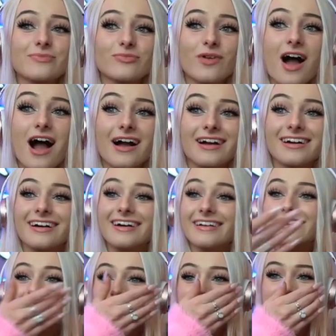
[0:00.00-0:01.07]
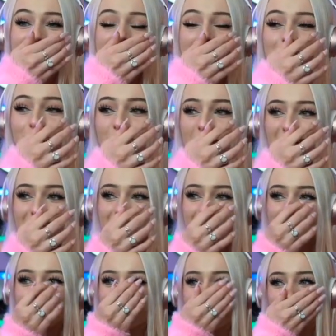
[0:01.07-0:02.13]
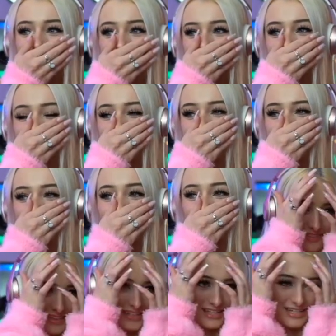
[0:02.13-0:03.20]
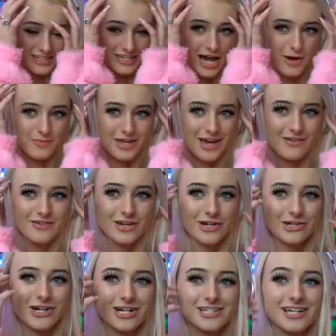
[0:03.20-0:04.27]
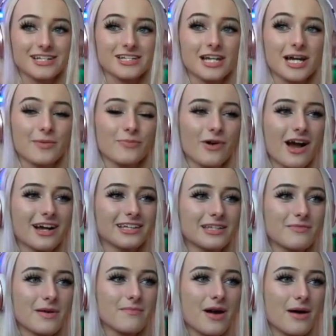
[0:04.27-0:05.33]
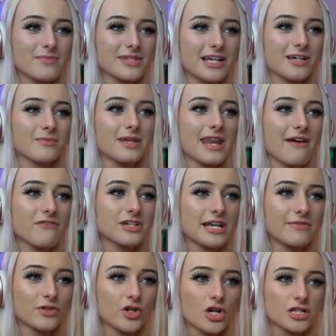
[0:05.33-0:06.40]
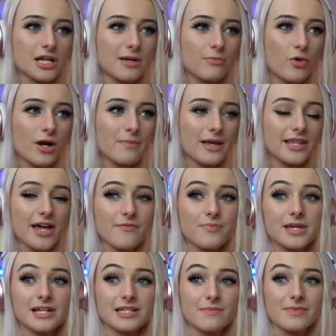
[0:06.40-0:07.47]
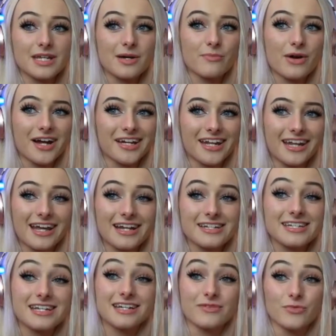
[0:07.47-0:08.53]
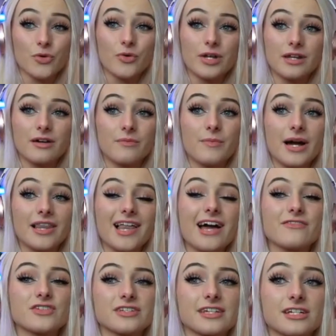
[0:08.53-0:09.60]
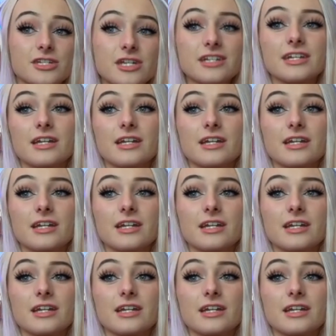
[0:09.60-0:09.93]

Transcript: Rock. Not the Jacob Rock story I told you guys before. Not me having a crush on Jacob Rock and then my mom telling me never to have a crush on a boy in my life because I'm gonna get pregnant at 18 and ruin my life just like she did,